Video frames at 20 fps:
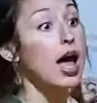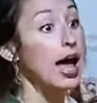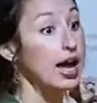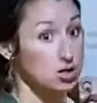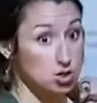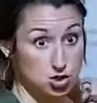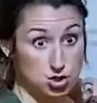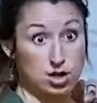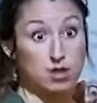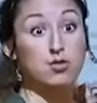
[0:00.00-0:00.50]

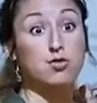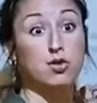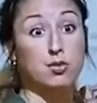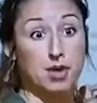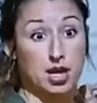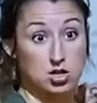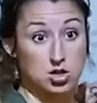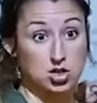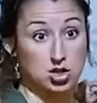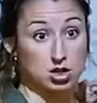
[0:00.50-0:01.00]
Extra
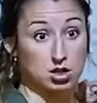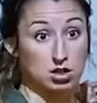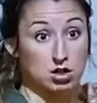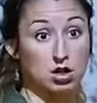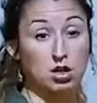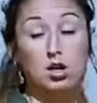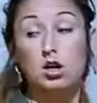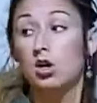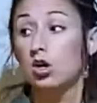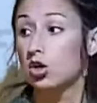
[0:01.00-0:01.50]
information.
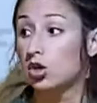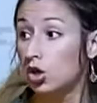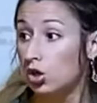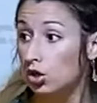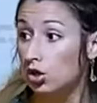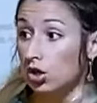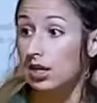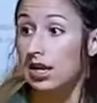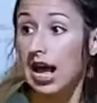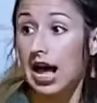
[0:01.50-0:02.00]

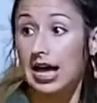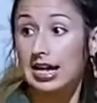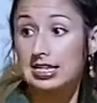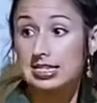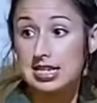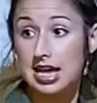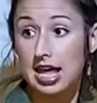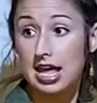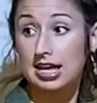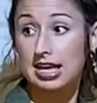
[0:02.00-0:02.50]
Could I
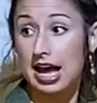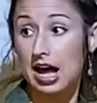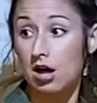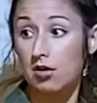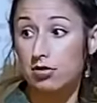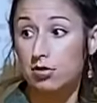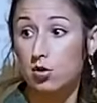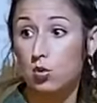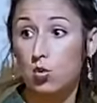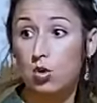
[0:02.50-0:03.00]
take
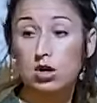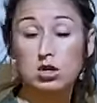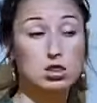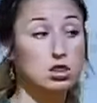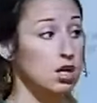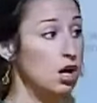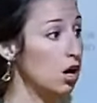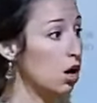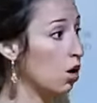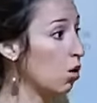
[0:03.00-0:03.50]
out the word
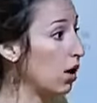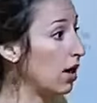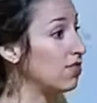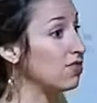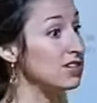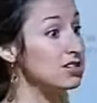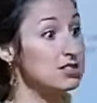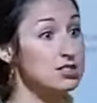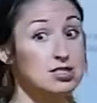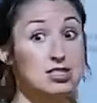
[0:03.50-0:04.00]
though and
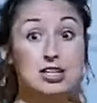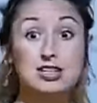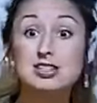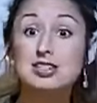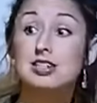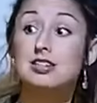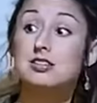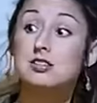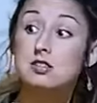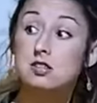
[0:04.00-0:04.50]
the
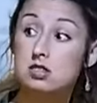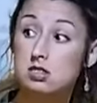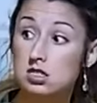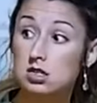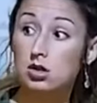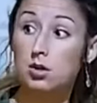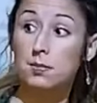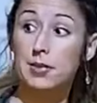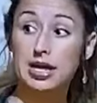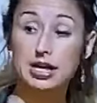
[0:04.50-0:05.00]
sentence
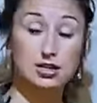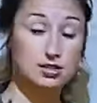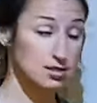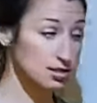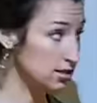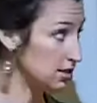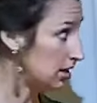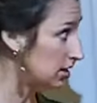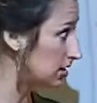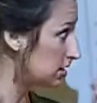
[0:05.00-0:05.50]
still makes
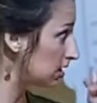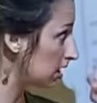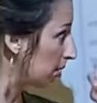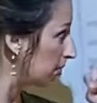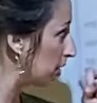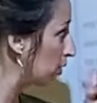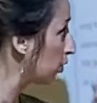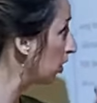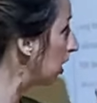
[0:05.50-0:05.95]
sense? Let me